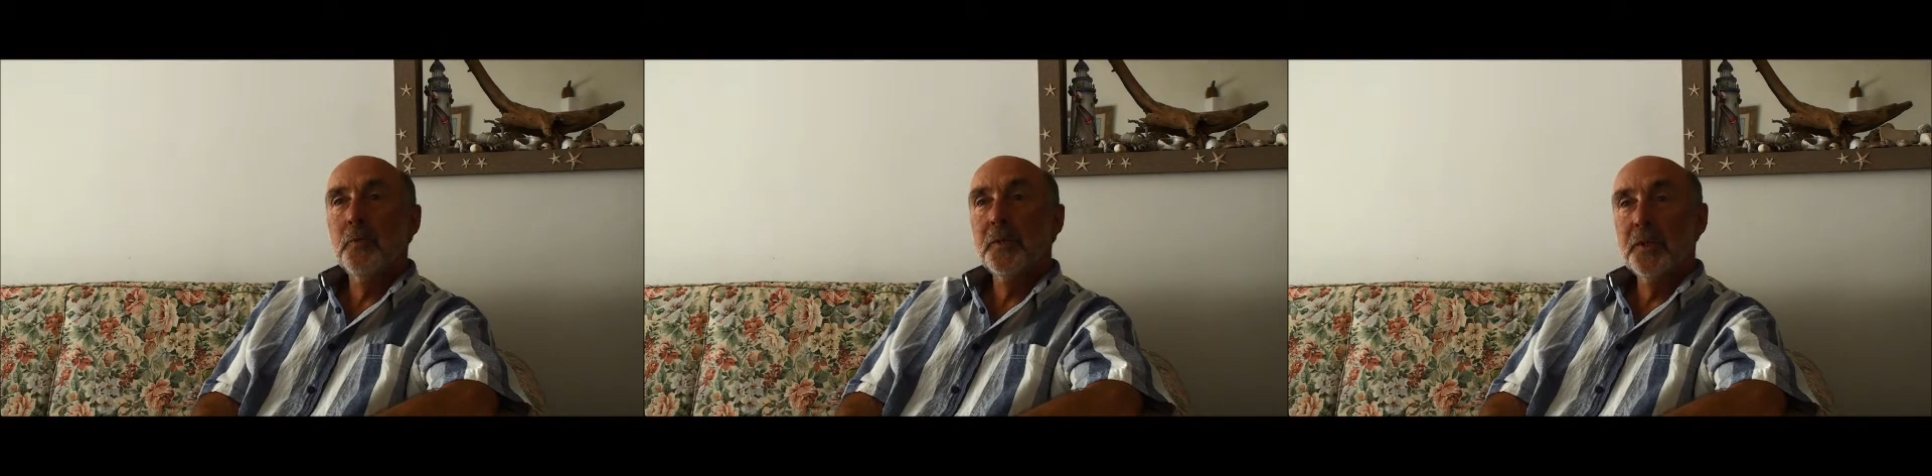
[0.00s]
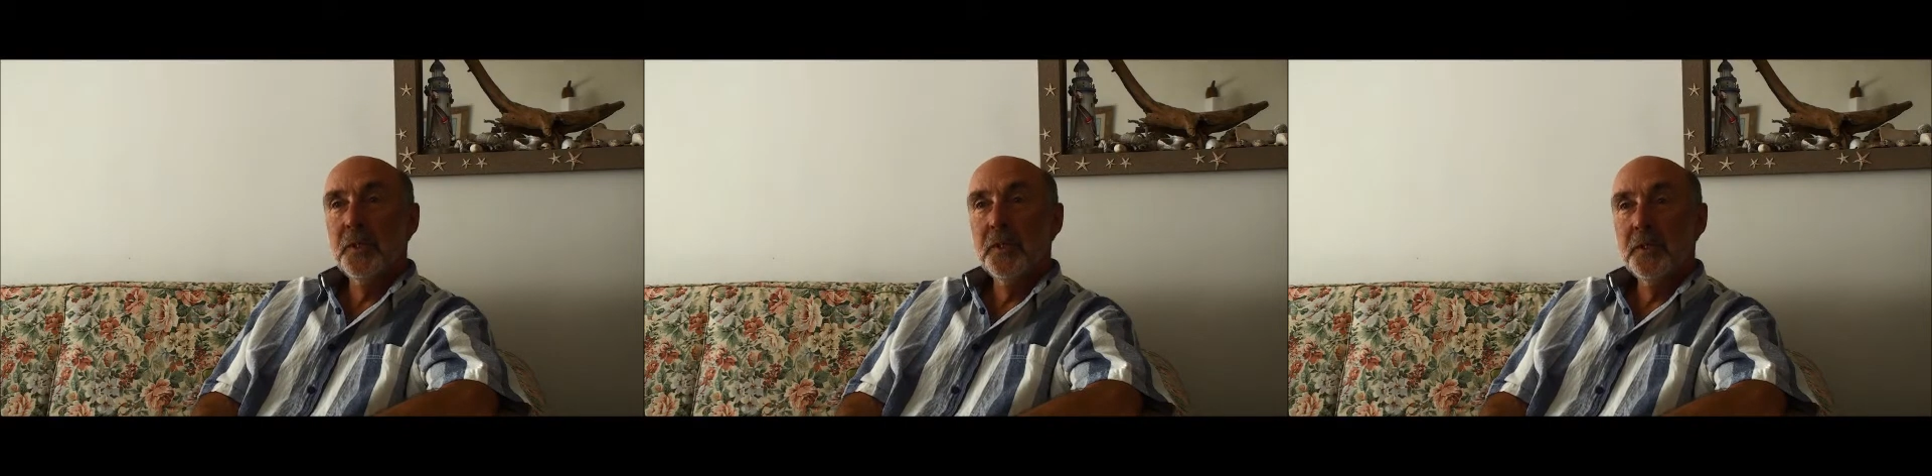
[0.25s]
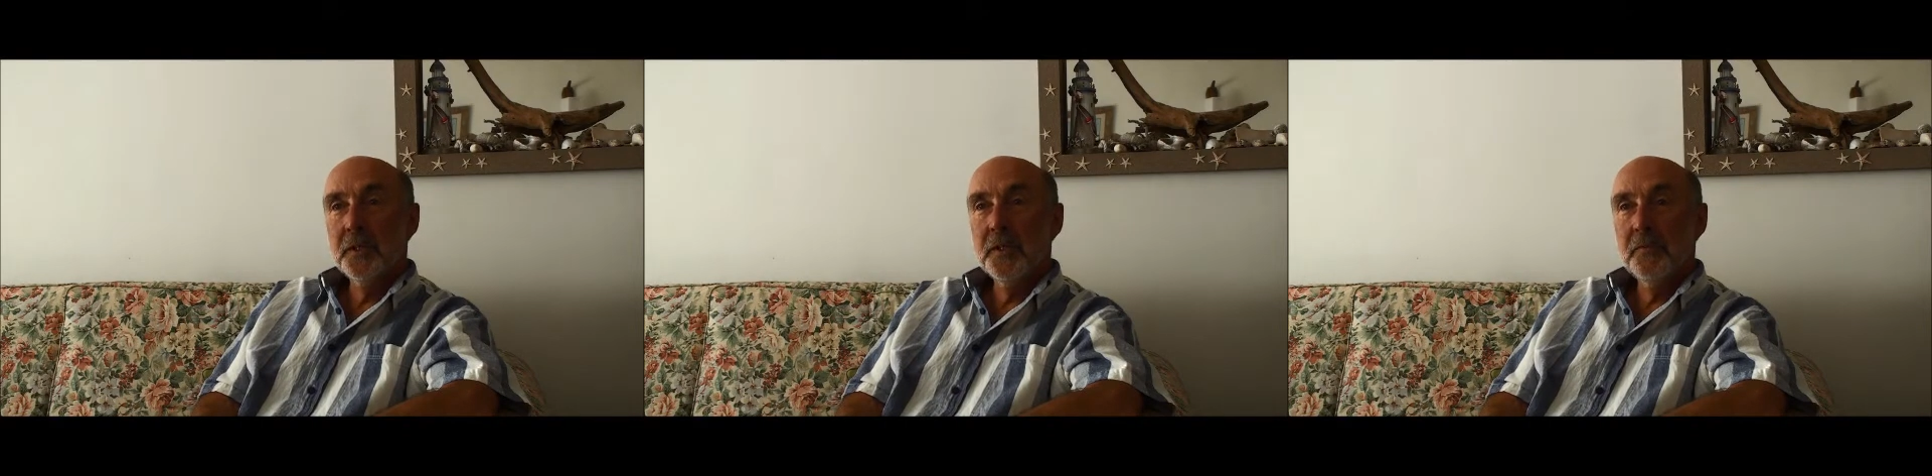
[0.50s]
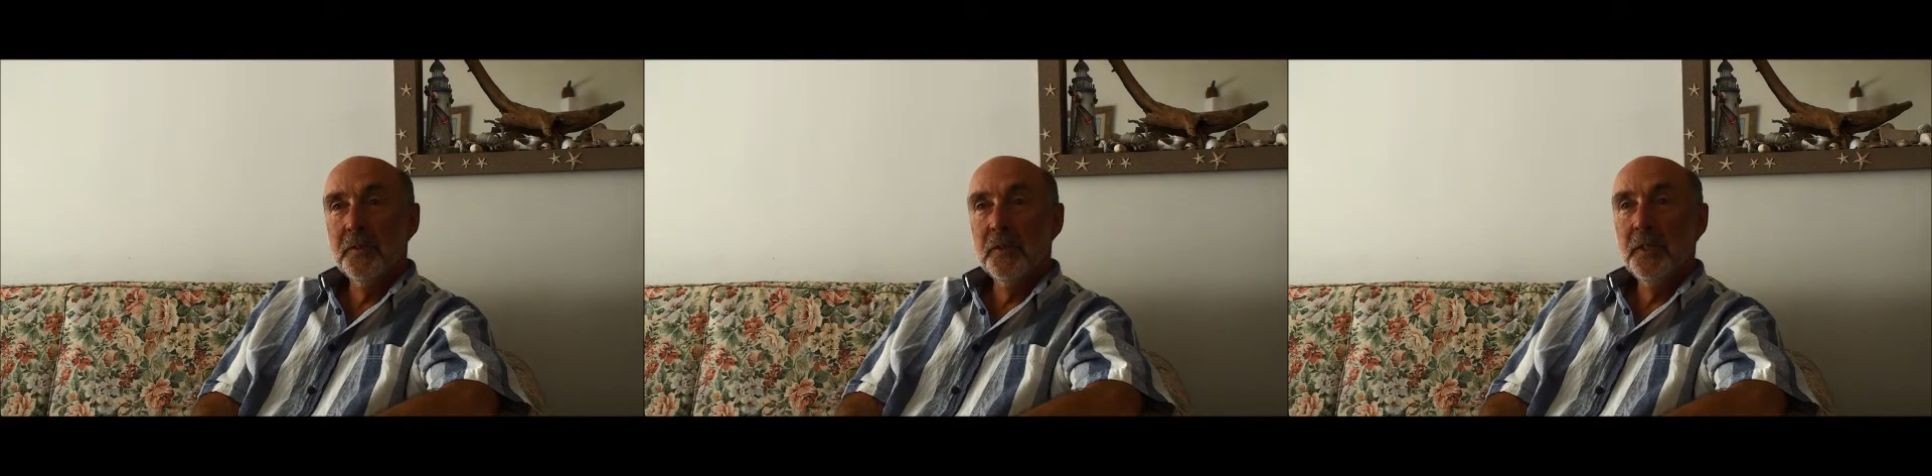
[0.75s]
watching
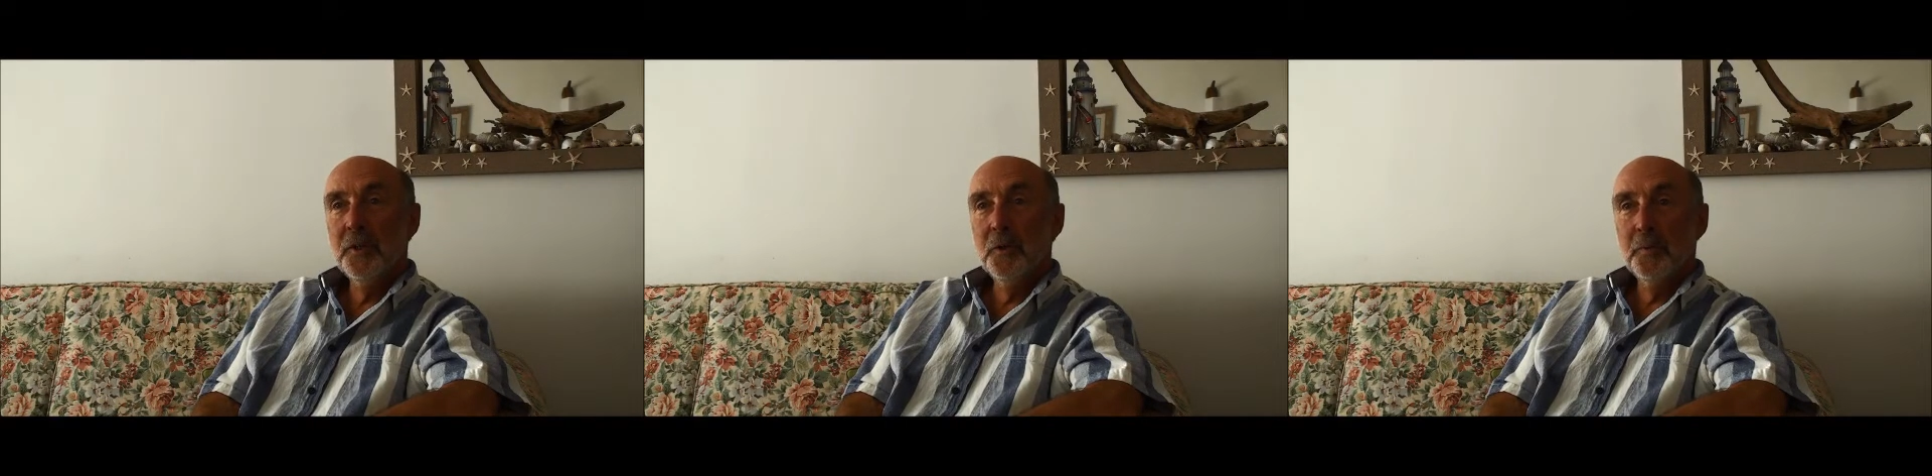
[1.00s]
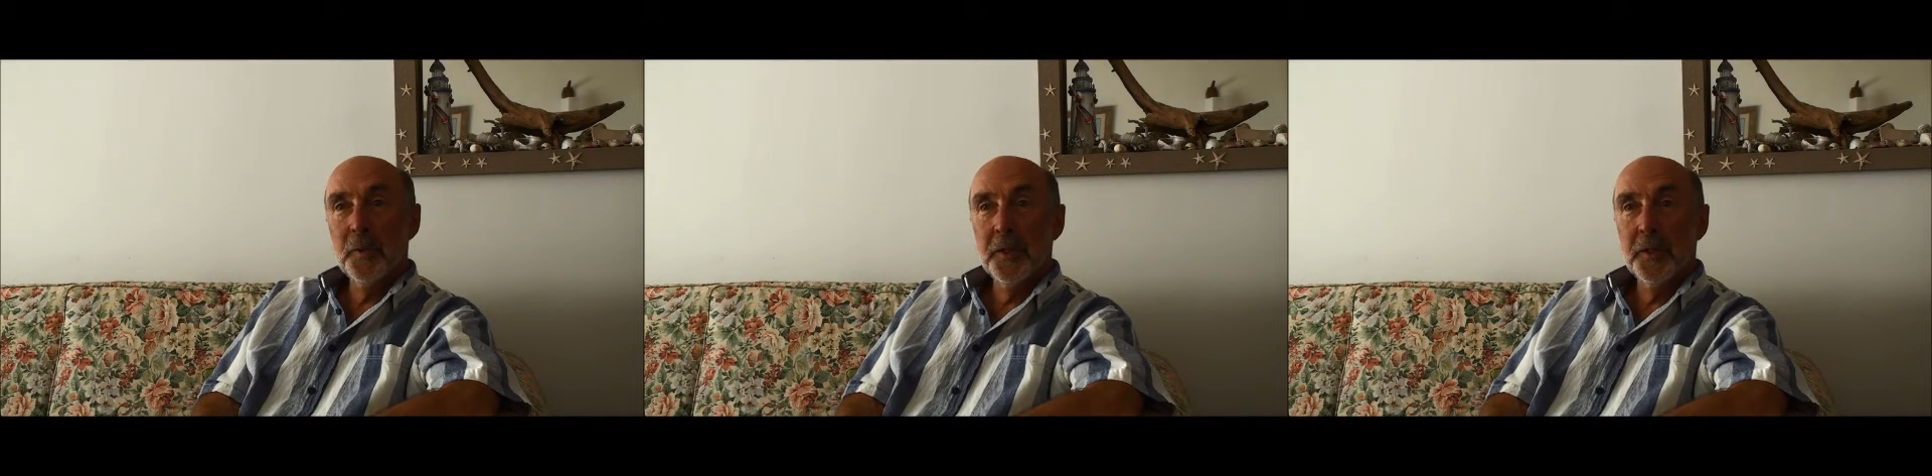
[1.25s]
TV or